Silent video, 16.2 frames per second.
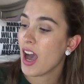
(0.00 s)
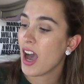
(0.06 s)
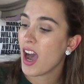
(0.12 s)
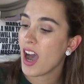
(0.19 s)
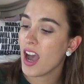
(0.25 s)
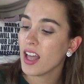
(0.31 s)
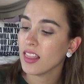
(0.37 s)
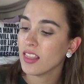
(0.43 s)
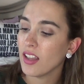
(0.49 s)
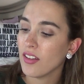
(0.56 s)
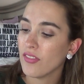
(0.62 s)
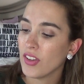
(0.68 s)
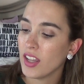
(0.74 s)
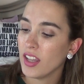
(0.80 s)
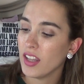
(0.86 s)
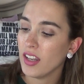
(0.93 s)
I
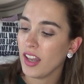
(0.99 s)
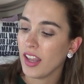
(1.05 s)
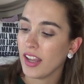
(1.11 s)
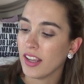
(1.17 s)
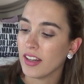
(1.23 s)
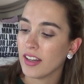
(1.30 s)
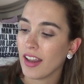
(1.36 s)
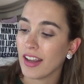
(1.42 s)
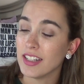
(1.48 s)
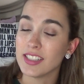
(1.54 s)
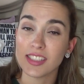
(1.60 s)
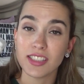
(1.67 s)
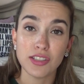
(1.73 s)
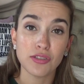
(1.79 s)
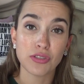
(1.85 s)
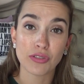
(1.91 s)
love it and I
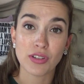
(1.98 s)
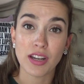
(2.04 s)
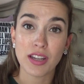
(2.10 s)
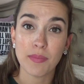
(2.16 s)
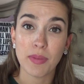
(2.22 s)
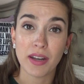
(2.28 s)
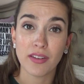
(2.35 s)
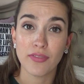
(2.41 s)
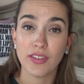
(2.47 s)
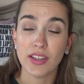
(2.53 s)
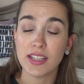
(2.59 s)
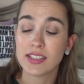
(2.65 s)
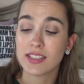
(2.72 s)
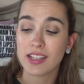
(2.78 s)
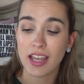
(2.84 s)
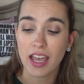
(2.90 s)
see great
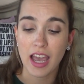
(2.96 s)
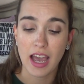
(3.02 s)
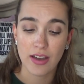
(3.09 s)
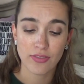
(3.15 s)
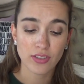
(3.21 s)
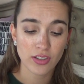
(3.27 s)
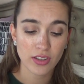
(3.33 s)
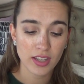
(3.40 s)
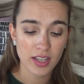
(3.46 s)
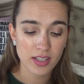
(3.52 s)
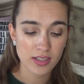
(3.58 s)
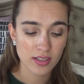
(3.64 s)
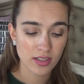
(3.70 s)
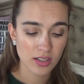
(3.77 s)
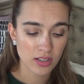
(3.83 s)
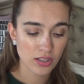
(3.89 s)
benefits after this.
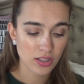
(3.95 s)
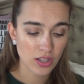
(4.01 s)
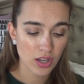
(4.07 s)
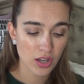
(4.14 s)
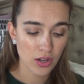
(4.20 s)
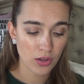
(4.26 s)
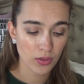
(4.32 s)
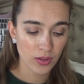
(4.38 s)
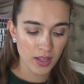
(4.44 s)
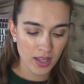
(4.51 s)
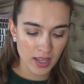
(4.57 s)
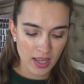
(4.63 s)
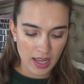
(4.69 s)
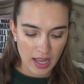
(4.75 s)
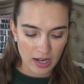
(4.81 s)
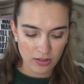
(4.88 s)
So
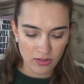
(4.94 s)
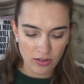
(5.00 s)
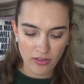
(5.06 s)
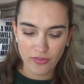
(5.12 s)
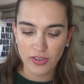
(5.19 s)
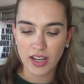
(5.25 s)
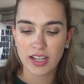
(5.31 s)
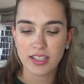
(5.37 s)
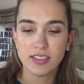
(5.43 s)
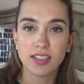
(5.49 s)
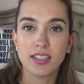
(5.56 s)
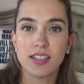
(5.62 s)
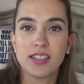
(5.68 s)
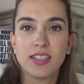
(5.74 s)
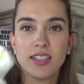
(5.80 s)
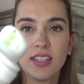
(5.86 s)
I don't know if you guys
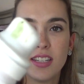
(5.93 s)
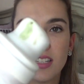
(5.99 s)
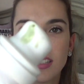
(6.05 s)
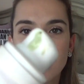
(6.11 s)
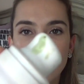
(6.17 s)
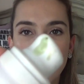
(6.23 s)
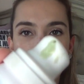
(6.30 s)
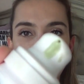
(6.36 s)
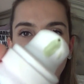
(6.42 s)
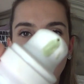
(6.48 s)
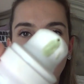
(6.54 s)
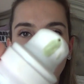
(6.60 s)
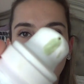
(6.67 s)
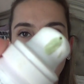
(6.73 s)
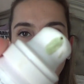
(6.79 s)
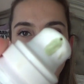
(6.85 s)
can see it's like
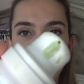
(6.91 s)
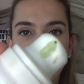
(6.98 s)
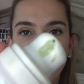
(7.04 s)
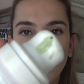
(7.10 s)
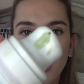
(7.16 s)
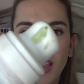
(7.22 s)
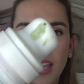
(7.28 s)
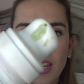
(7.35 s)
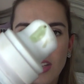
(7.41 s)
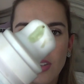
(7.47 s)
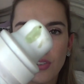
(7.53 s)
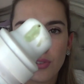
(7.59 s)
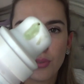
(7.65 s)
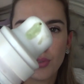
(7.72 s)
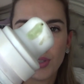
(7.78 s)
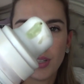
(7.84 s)
a light
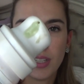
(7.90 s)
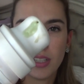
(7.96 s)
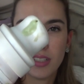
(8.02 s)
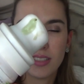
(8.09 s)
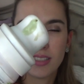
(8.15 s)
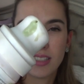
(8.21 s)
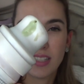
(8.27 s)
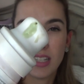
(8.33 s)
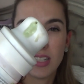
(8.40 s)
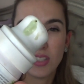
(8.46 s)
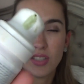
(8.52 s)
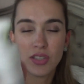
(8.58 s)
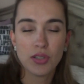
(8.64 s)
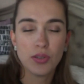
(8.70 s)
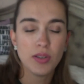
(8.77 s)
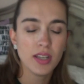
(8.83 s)
green
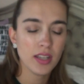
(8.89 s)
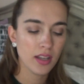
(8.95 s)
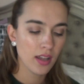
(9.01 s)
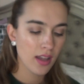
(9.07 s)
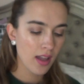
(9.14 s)
tint to it